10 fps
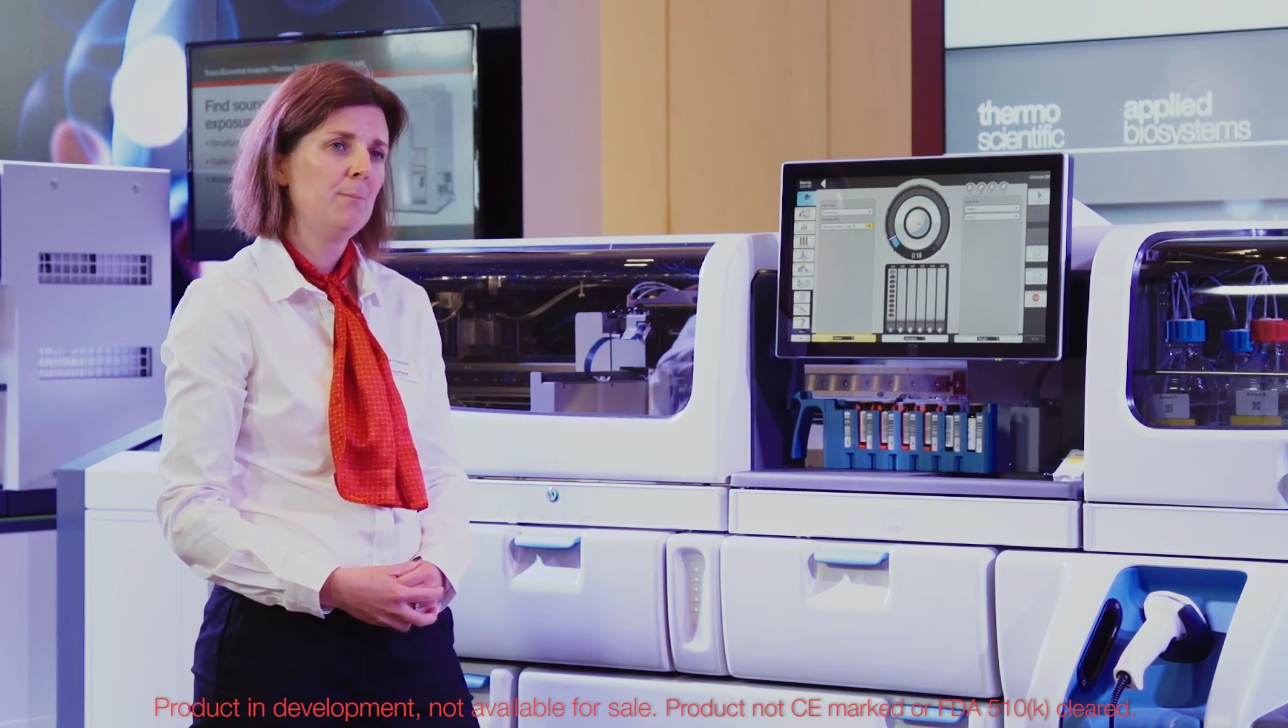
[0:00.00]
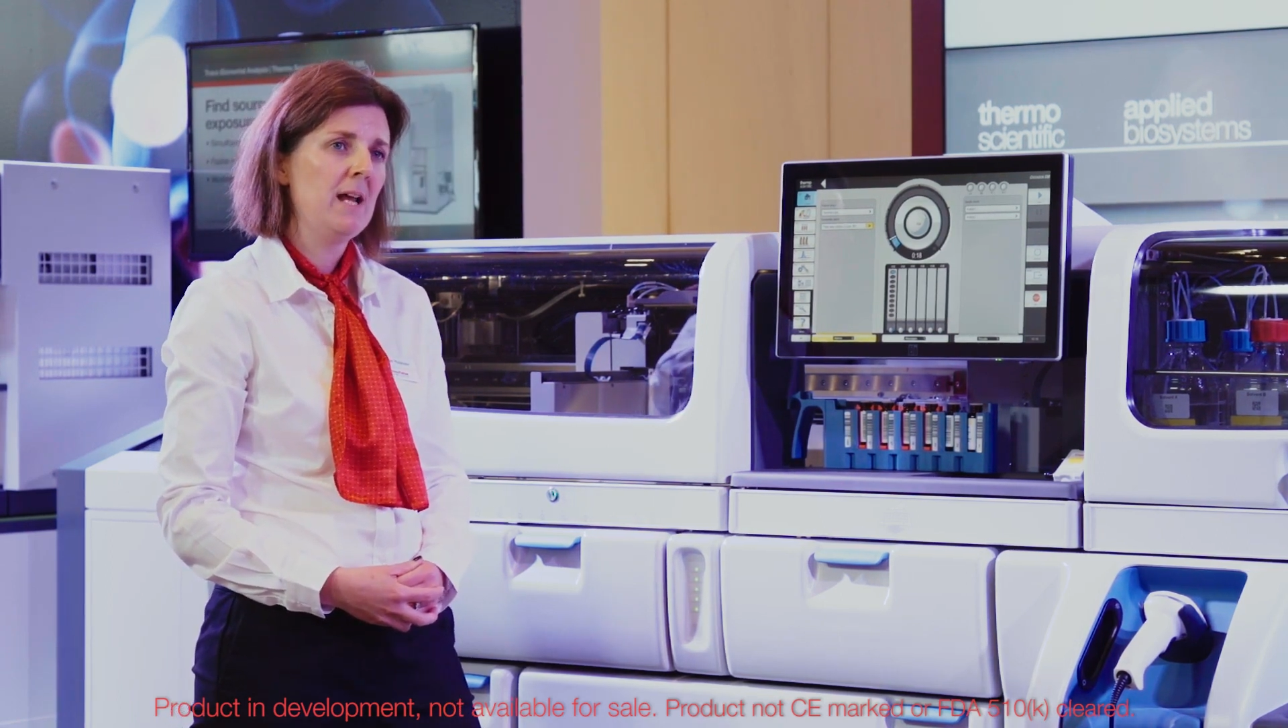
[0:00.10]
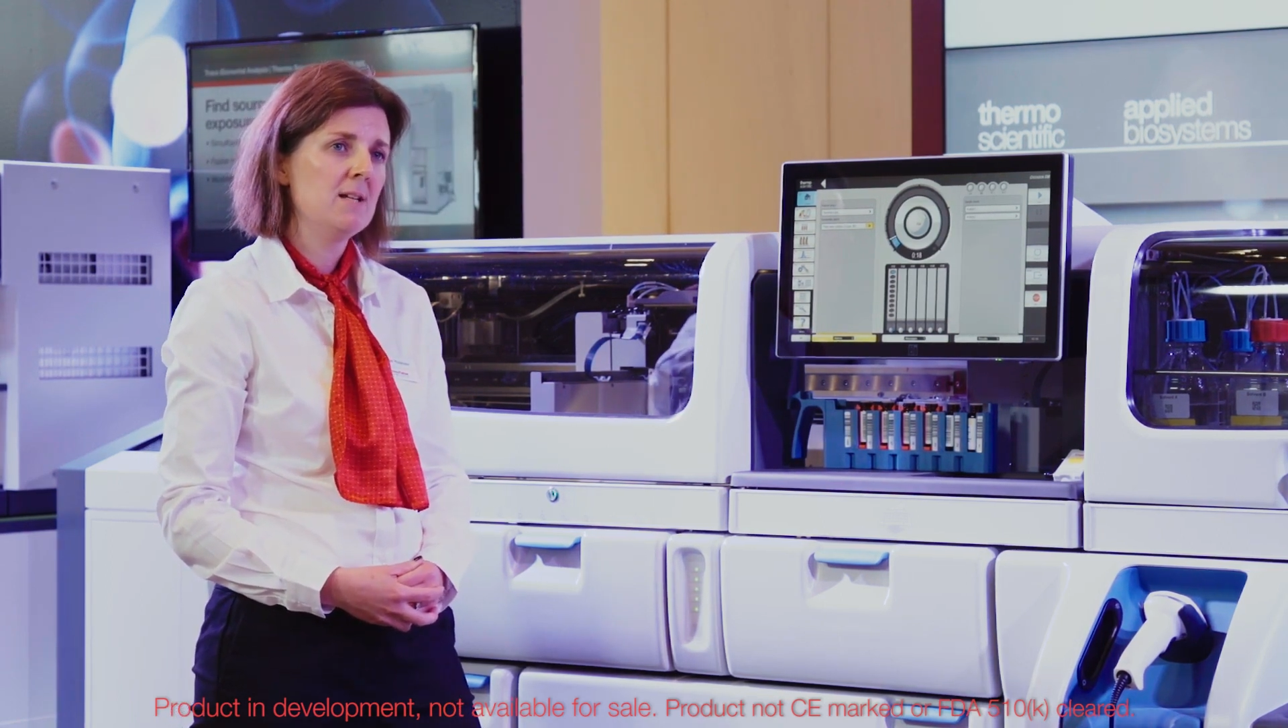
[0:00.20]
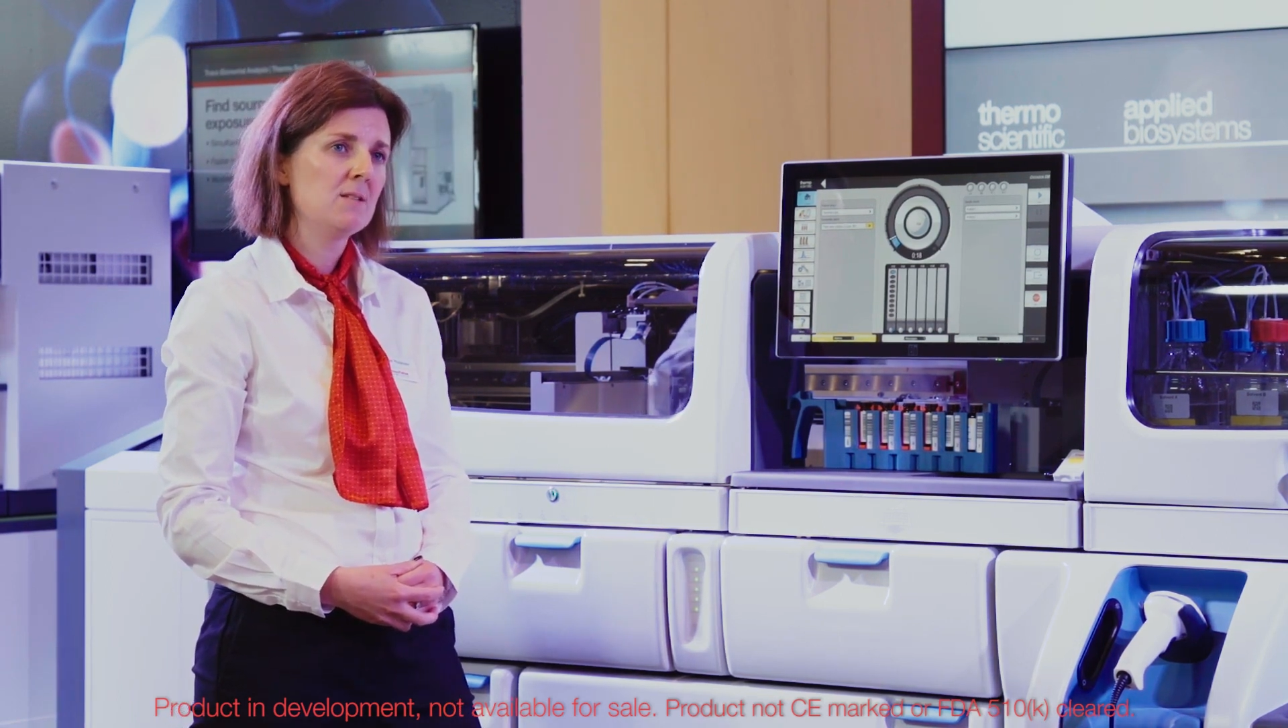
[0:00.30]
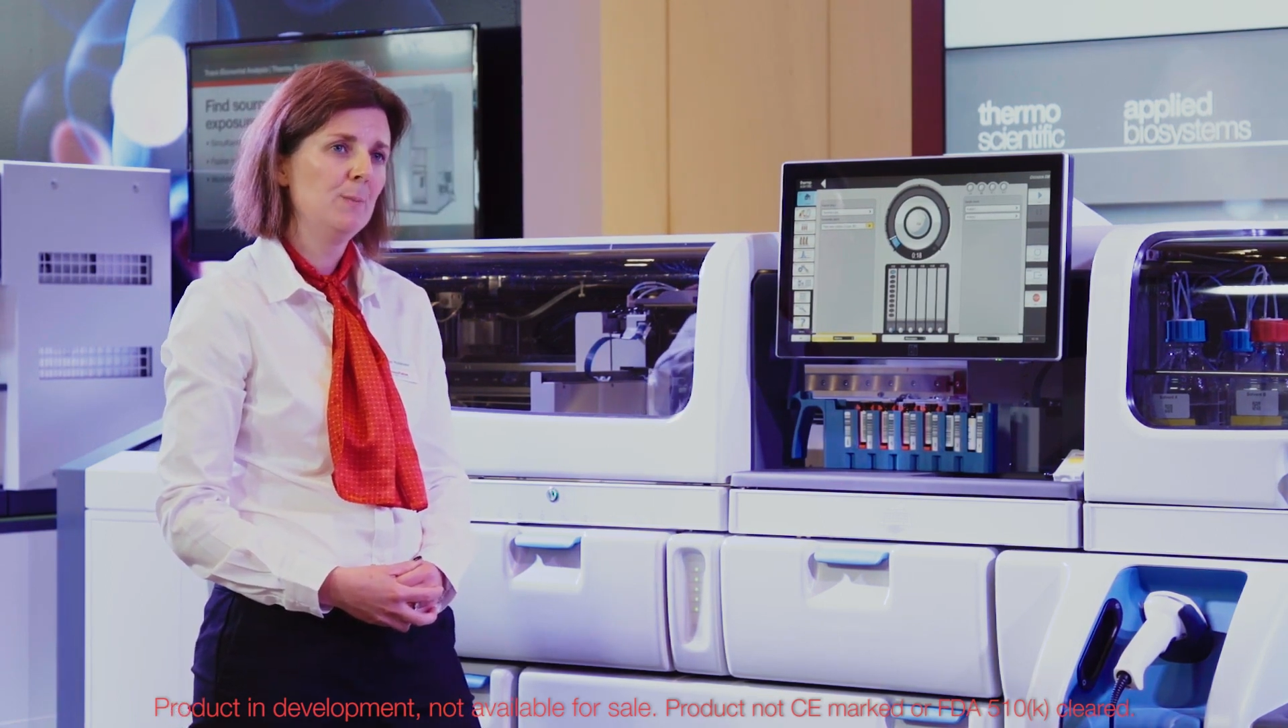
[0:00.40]

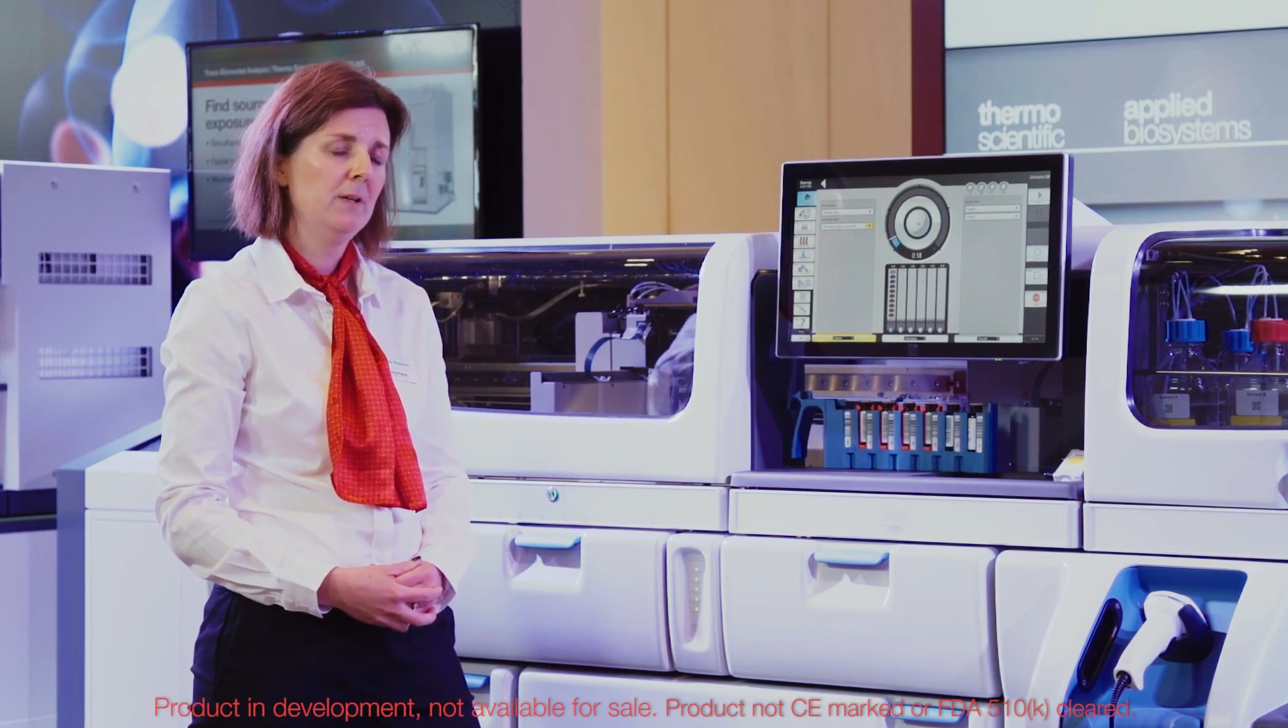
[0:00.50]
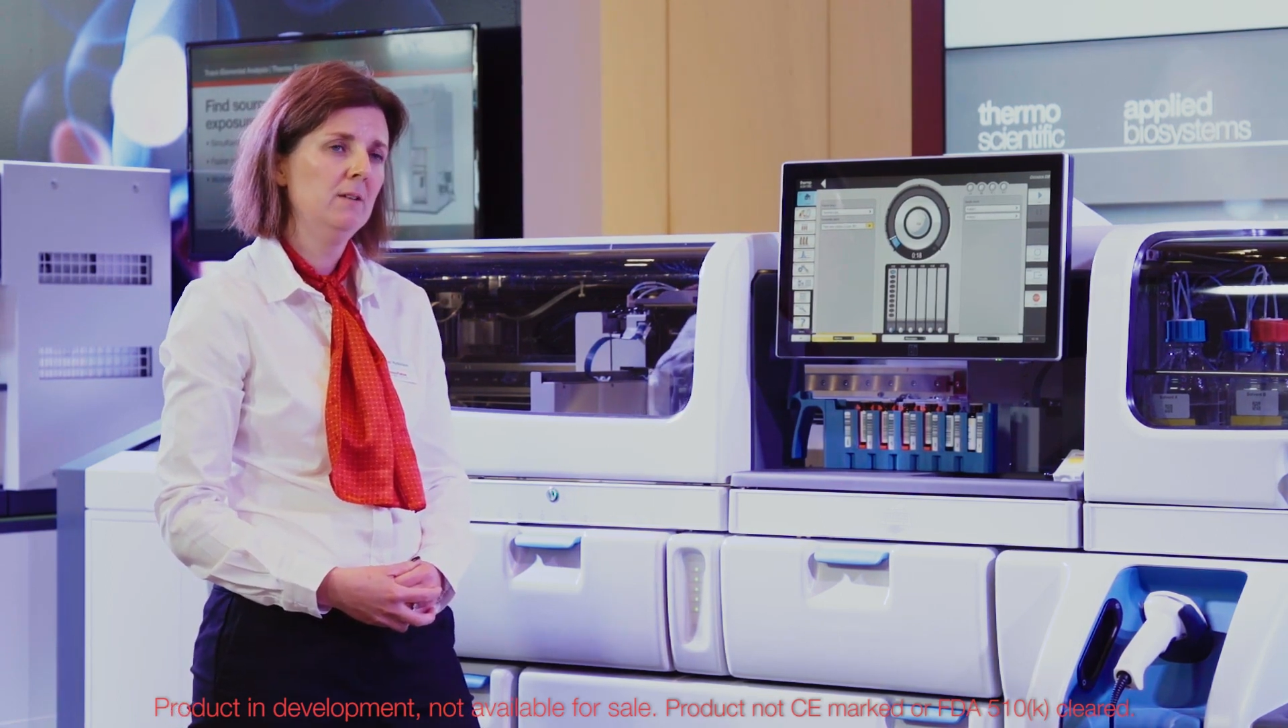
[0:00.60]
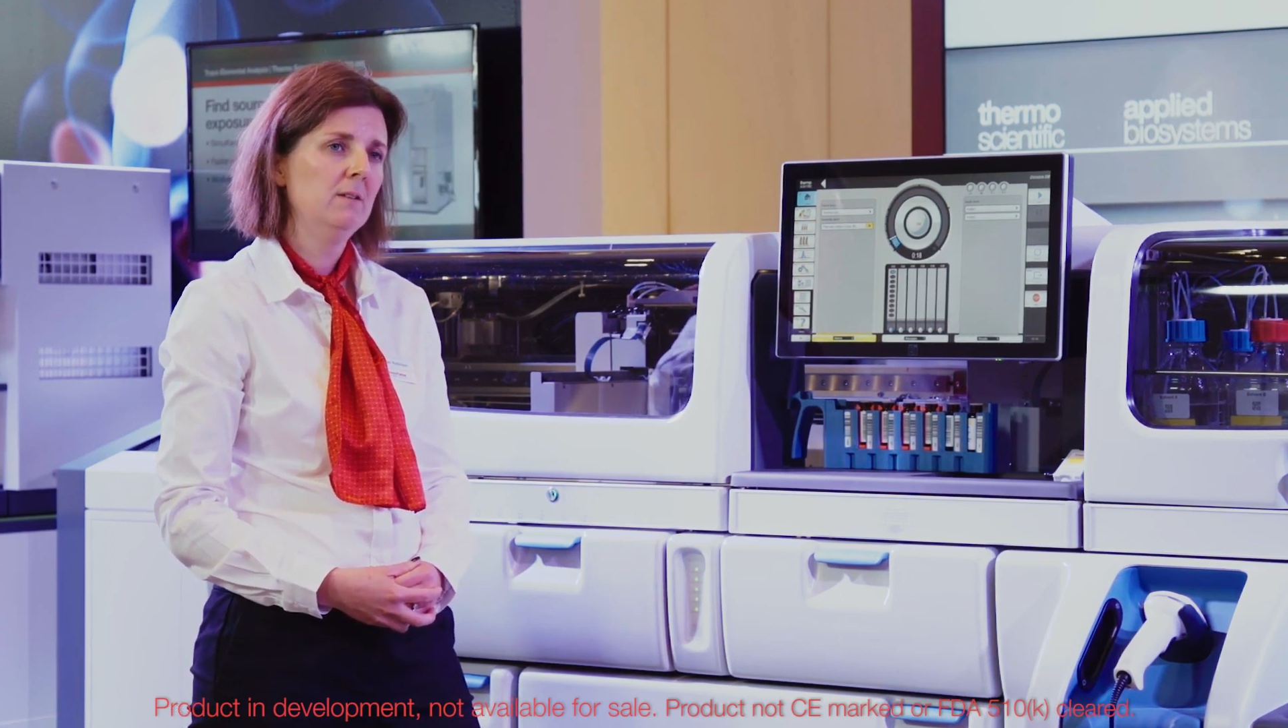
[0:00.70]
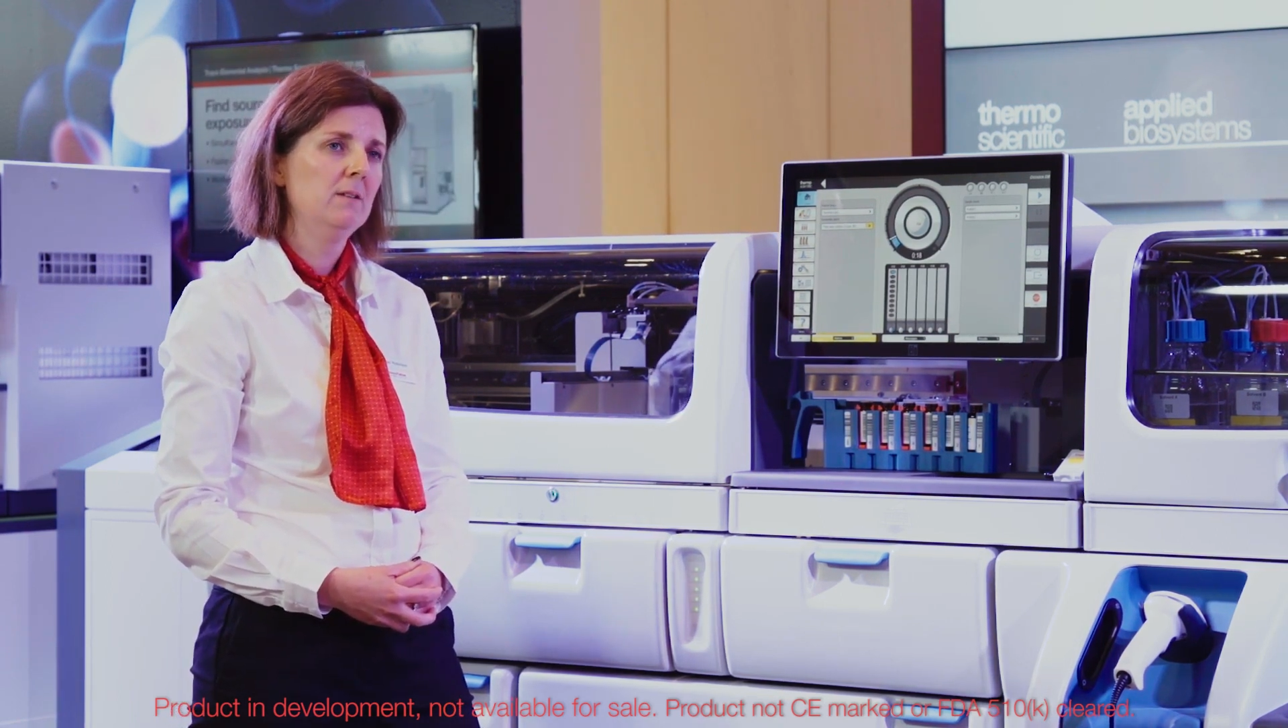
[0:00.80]
plasma,